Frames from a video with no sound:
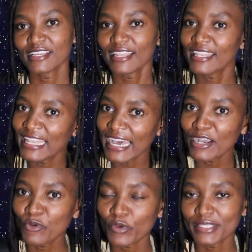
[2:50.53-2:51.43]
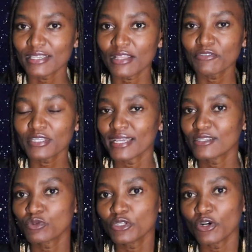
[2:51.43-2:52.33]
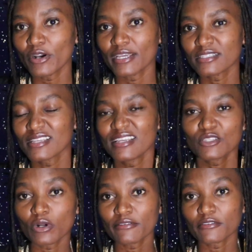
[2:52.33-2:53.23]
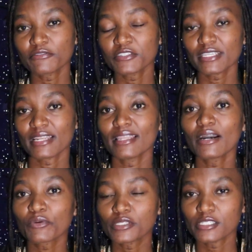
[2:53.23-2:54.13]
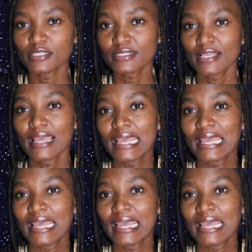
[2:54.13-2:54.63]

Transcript: South Africa, as we know, has 12 official languages,